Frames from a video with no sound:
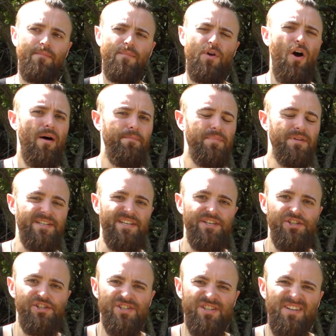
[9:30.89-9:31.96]

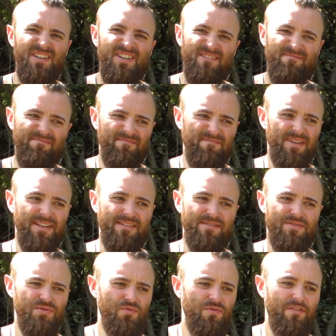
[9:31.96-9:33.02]
competition and
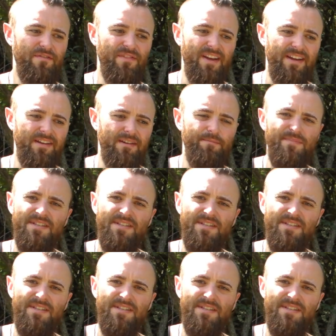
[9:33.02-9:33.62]
sort of like